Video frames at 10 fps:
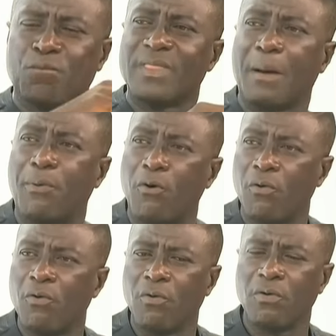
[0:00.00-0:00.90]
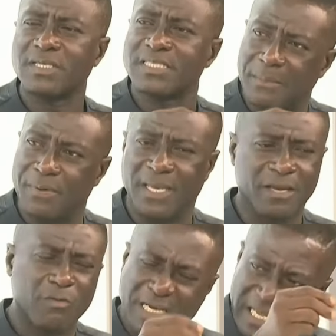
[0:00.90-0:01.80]
Napo, Sebe,
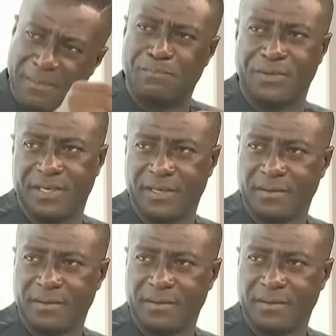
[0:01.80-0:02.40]
what the MP.